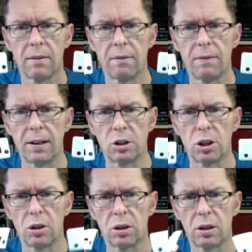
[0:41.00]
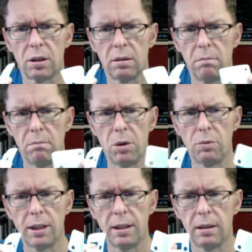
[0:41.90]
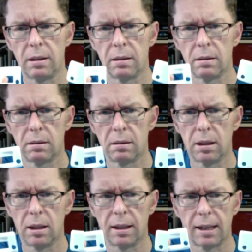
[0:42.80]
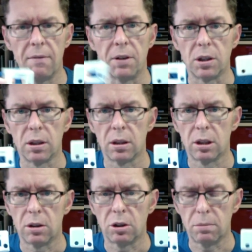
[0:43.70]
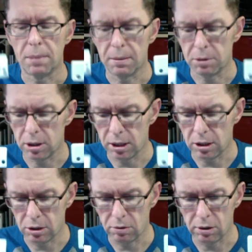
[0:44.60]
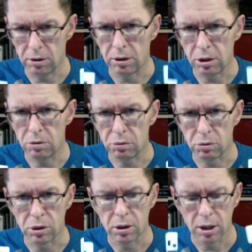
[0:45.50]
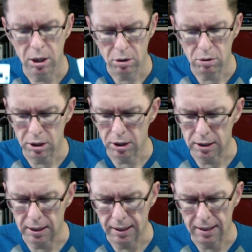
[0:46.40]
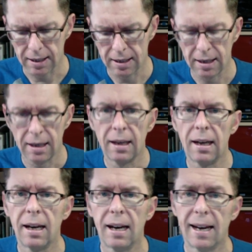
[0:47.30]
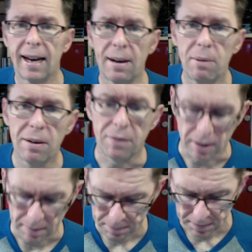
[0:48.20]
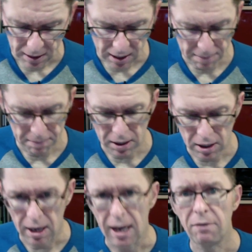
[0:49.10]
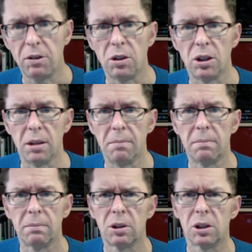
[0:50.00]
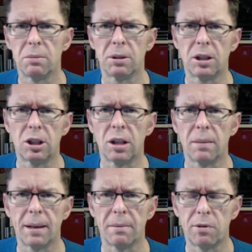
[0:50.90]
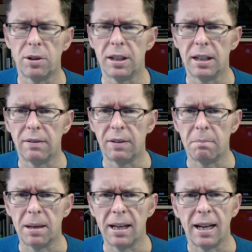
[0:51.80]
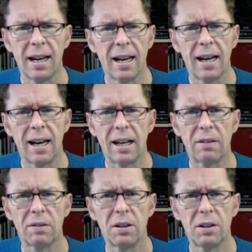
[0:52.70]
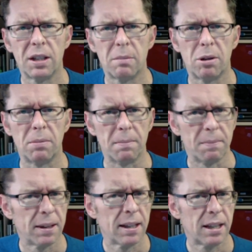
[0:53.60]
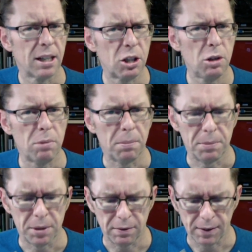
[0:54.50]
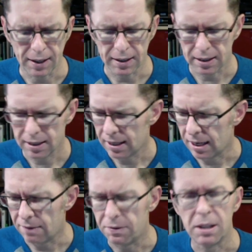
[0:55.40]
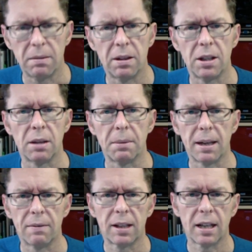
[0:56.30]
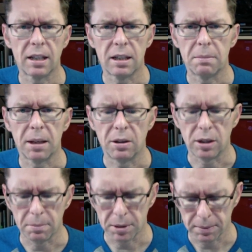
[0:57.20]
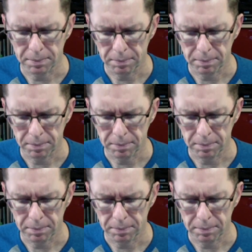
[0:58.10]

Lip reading: FatShark molded covers, so I should be able to install it on the goggles quite nicely. However, I have used them because I wanted to check them out before I did anything big, and I've noticed a problem. There's two problems in fact, and for some of this I'm going to have to cut to some close-ups.